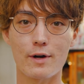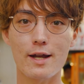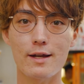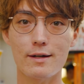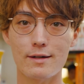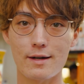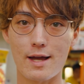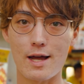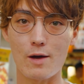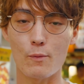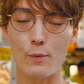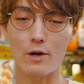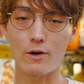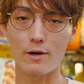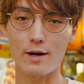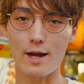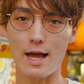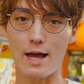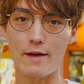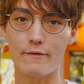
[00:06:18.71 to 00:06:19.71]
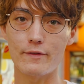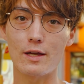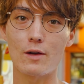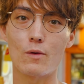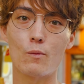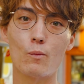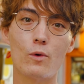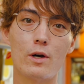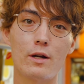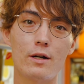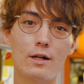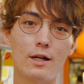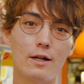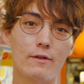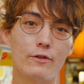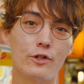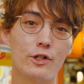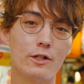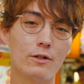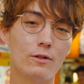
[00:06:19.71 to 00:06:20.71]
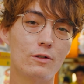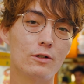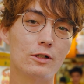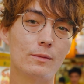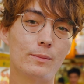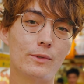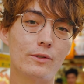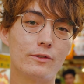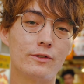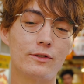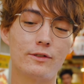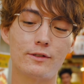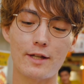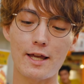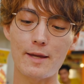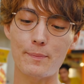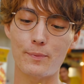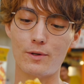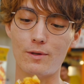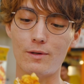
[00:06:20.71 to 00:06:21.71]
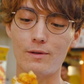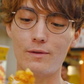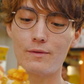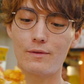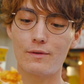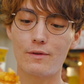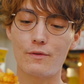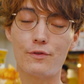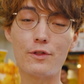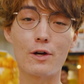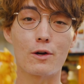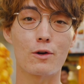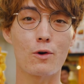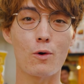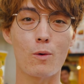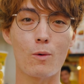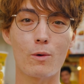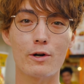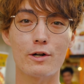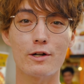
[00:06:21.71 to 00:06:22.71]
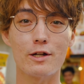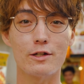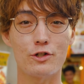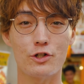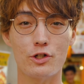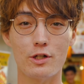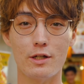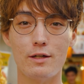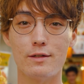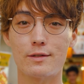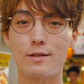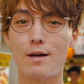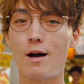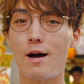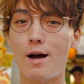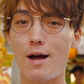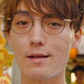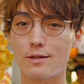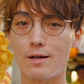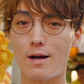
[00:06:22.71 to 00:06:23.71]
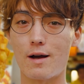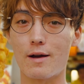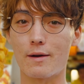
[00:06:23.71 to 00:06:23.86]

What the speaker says: right now we are having one of Shin-Okubo's staple, the corn cheese hot